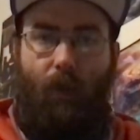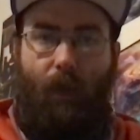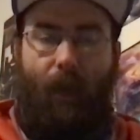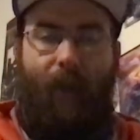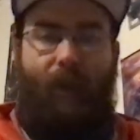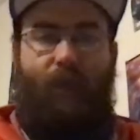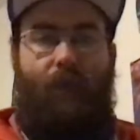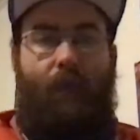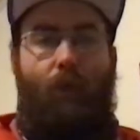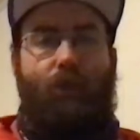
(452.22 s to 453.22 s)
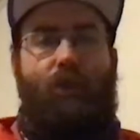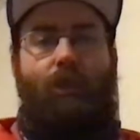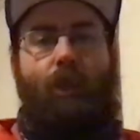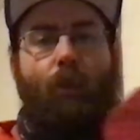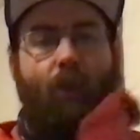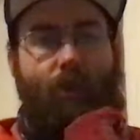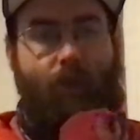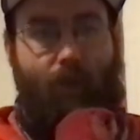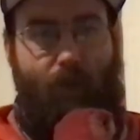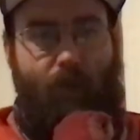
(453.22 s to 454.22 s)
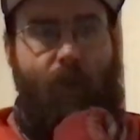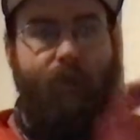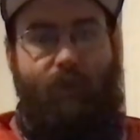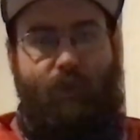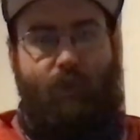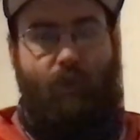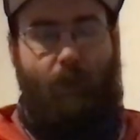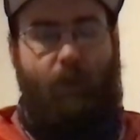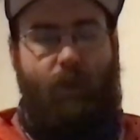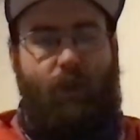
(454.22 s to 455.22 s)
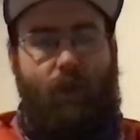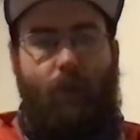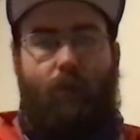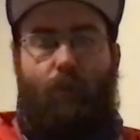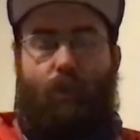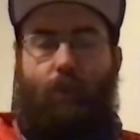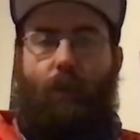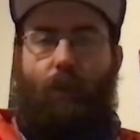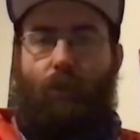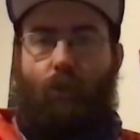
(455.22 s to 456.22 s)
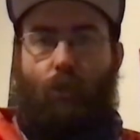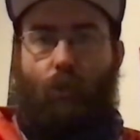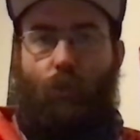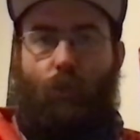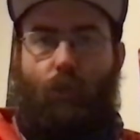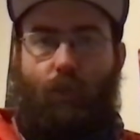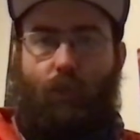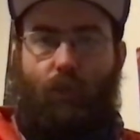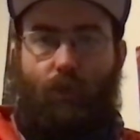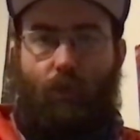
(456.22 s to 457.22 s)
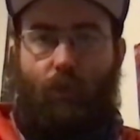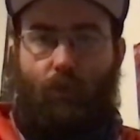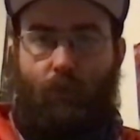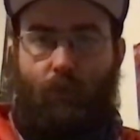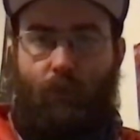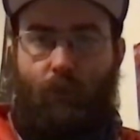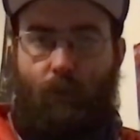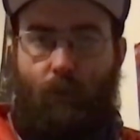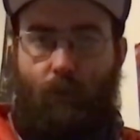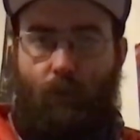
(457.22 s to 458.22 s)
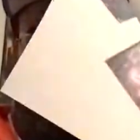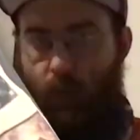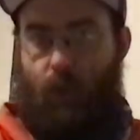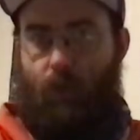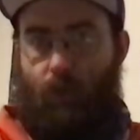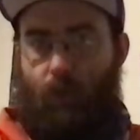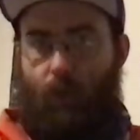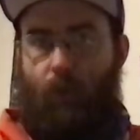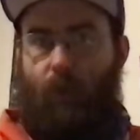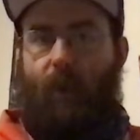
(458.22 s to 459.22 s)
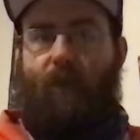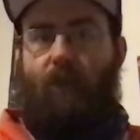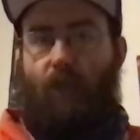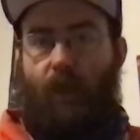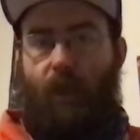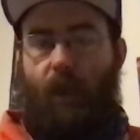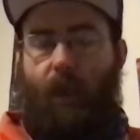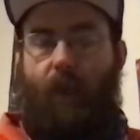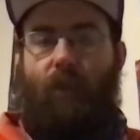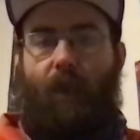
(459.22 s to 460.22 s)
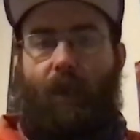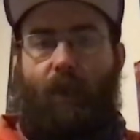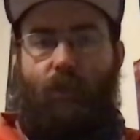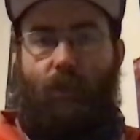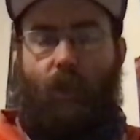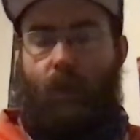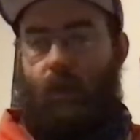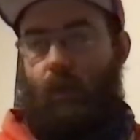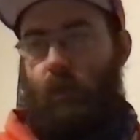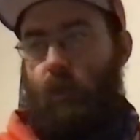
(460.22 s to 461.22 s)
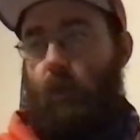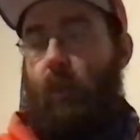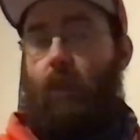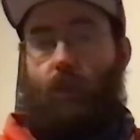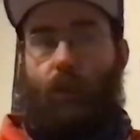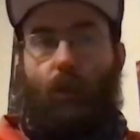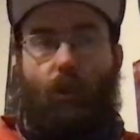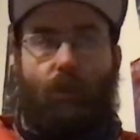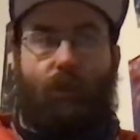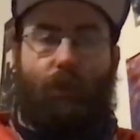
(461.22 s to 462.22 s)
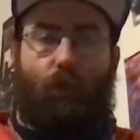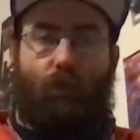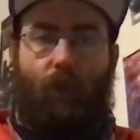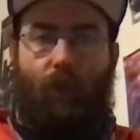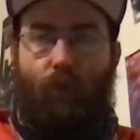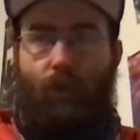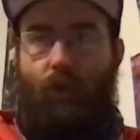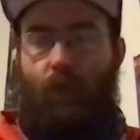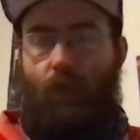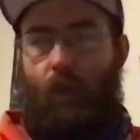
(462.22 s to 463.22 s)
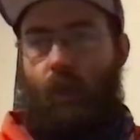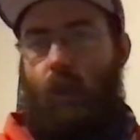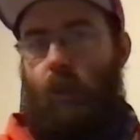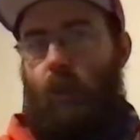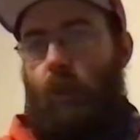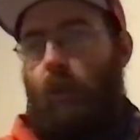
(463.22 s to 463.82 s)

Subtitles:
I guess I will just deal with the fifth season of MHA being pushed back to next year as it comes. So, the next day, as Ash and Leon are still trying to contain